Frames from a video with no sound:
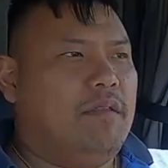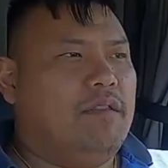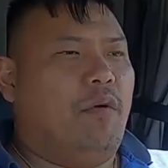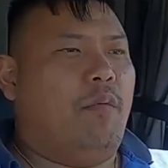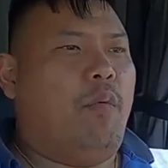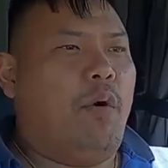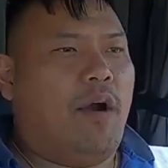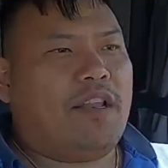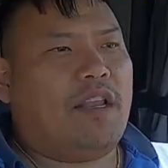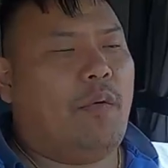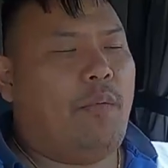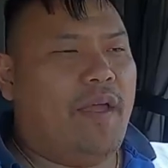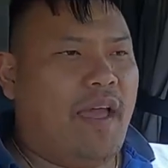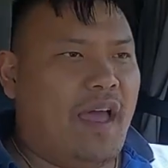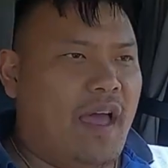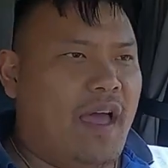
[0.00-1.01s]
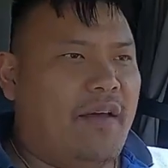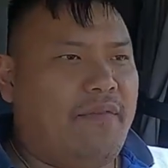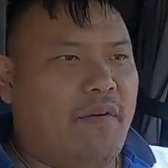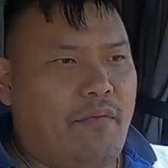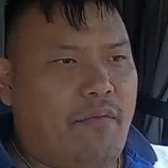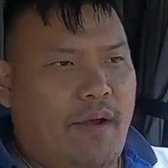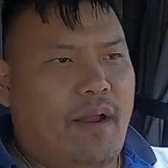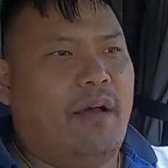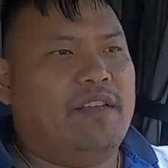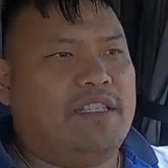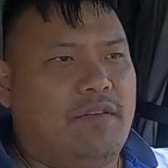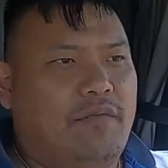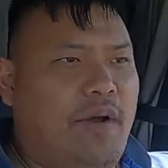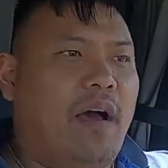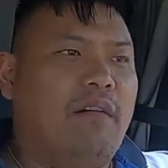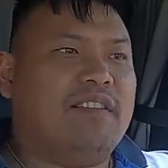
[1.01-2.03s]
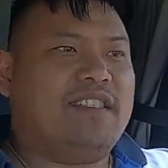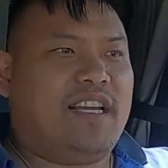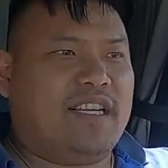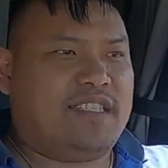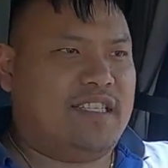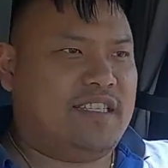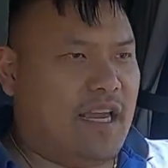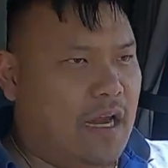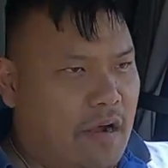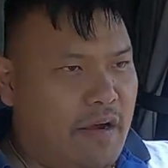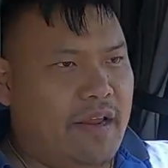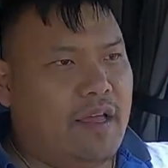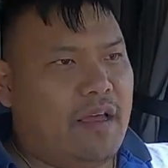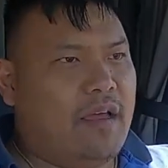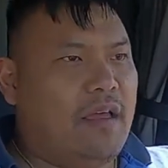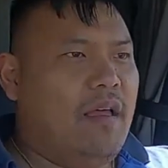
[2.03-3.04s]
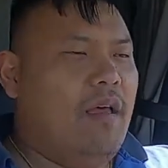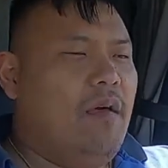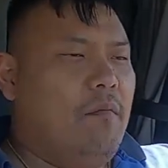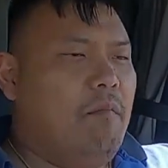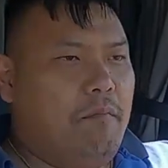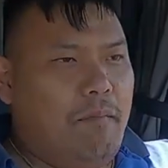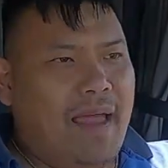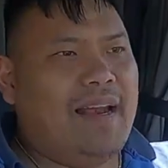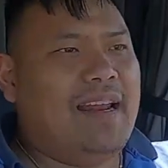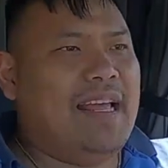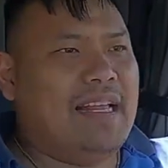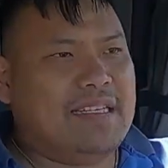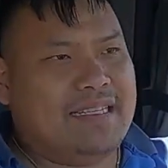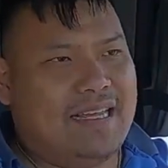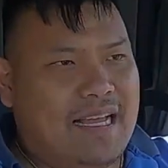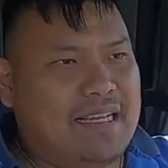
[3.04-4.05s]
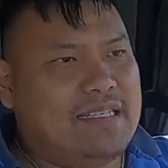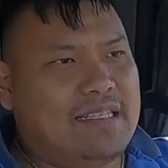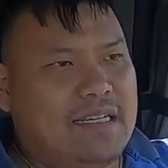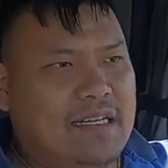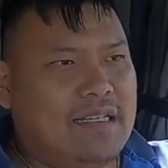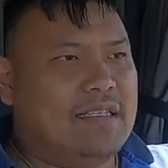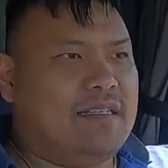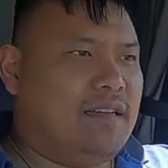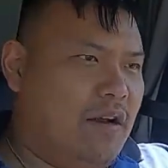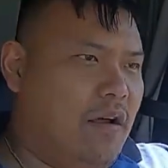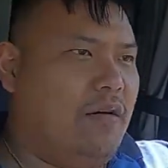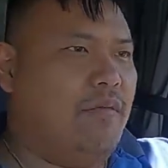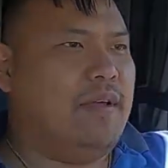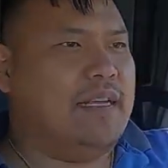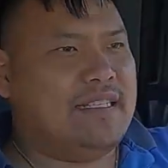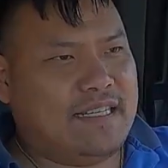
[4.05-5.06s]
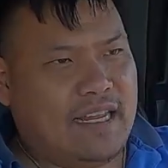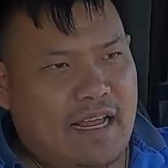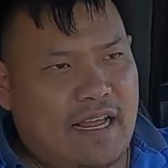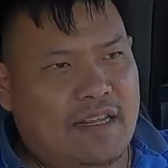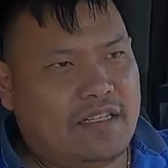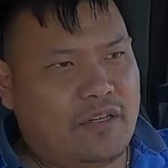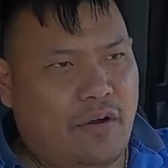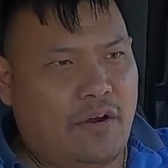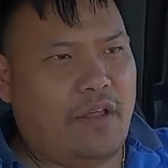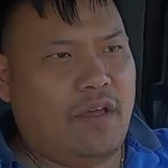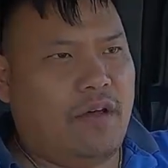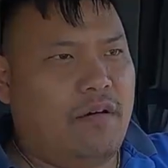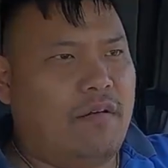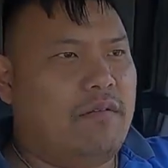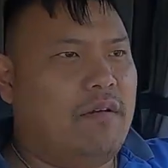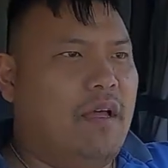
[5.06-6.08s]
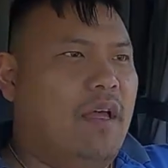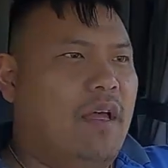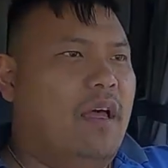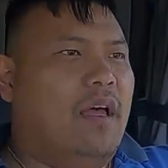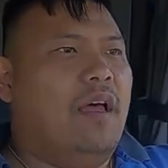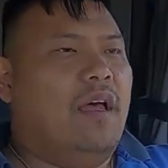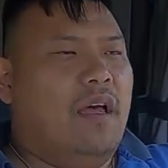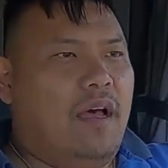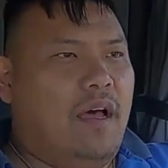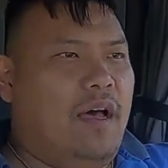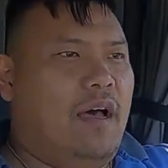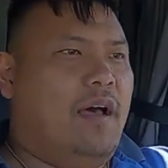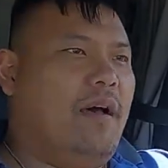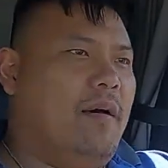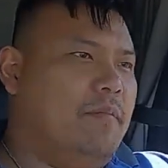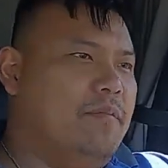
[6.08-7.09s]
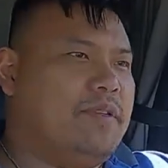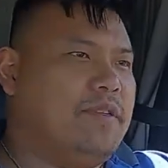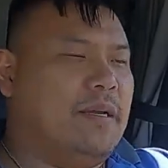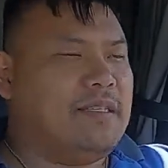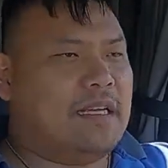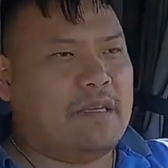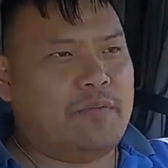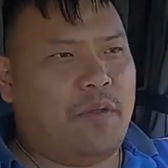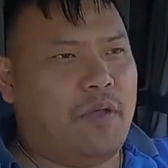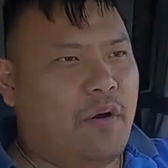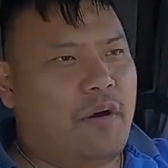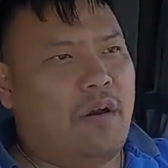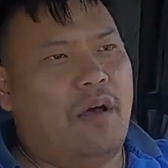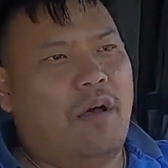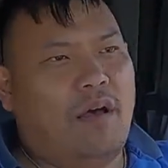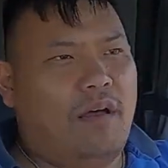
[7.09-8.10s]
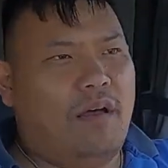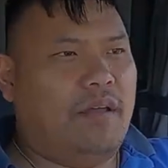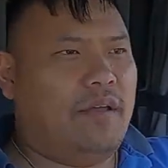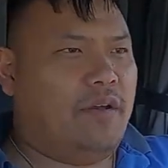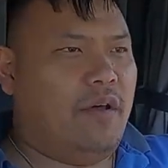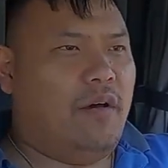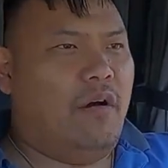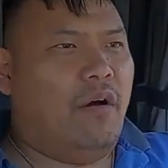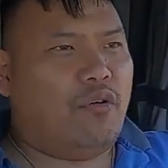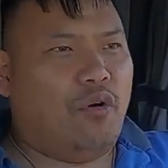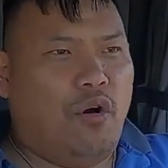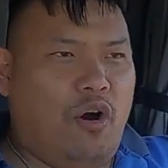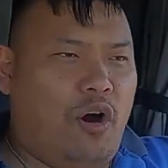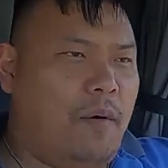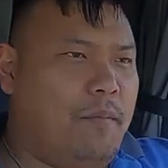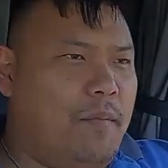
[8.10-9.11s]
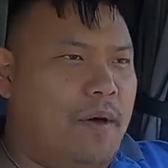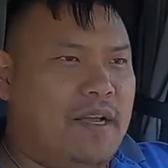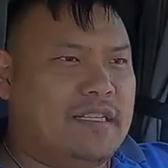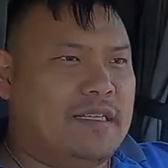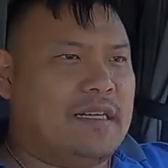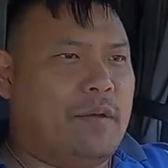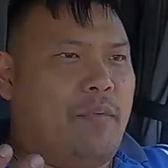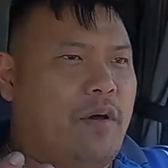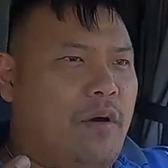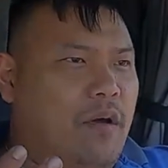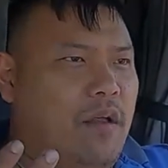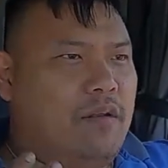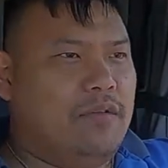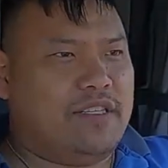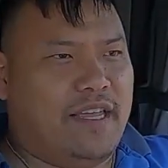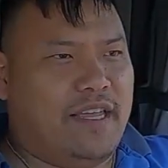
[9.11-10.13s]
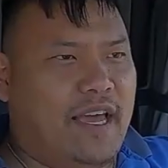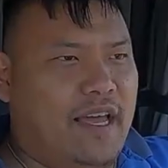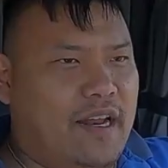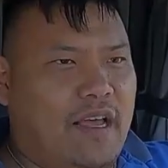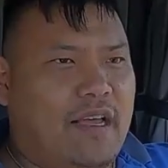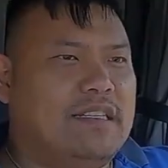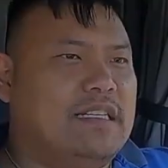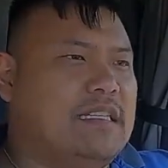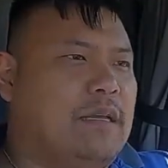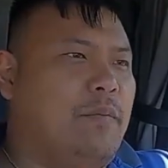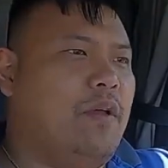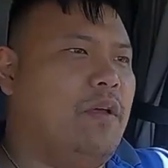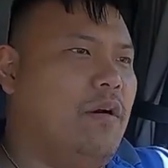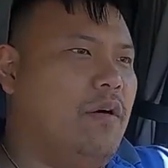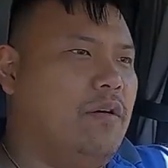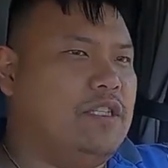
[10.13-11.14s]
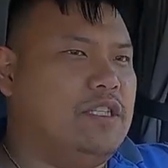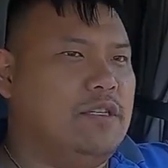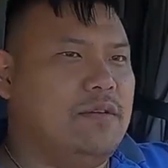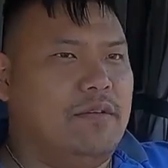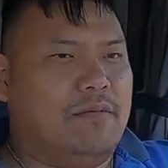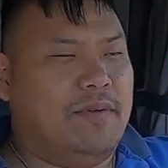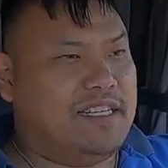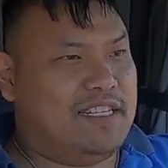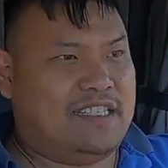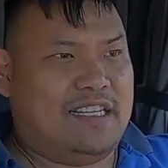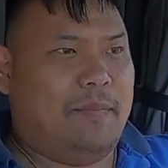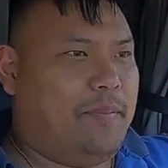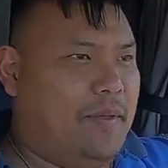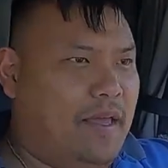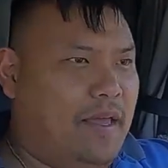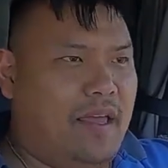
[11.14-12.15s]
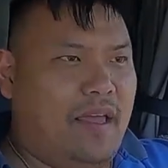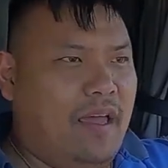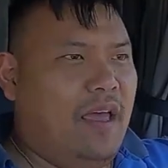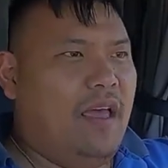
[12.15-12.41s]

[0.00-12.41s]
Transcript: the work that we have around is around Texas area, mainly in Texas, you know, with San Antonio. Sometimes we go to, you know, Oklahoma, sometimes we go to Louisiana, sometimes we go to Mississippi.